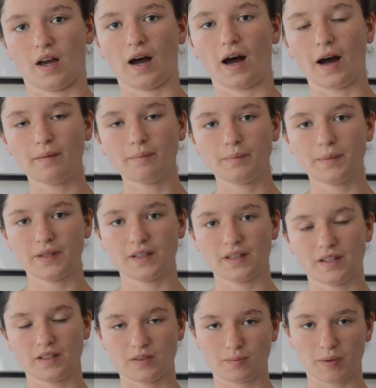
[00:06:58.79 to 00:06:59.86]
Up
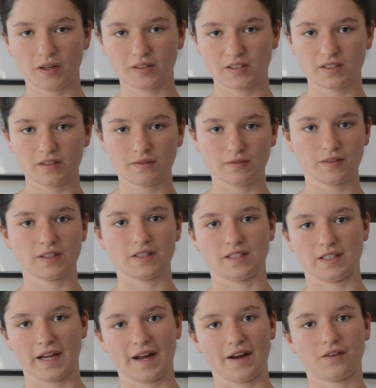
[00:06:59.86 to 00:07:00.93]
is positive.
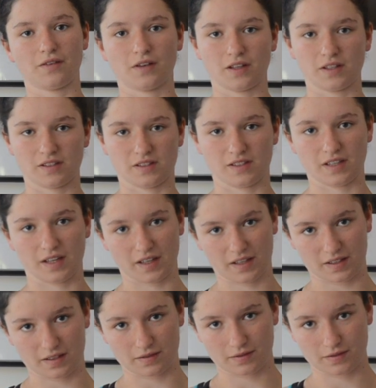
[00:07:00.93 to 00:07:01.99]
Down is
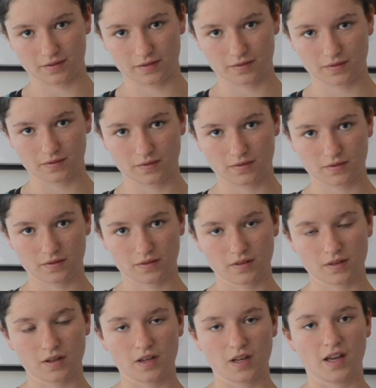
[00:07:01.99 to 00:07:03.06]
negative.
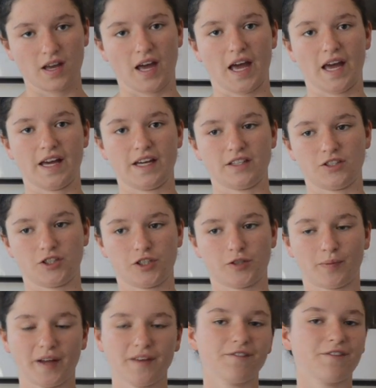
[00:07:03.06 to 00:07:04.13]
And you
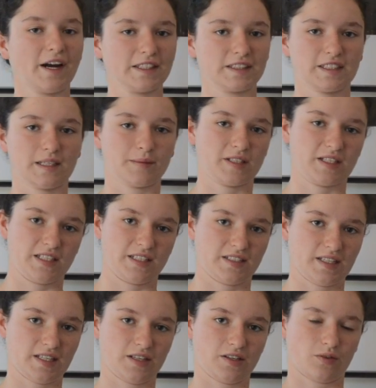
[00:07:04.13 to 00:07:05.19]
might find some of these
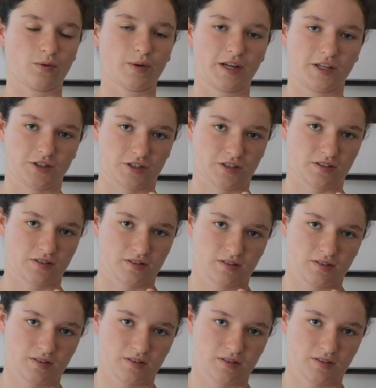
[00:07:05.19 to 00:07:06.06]
in equations.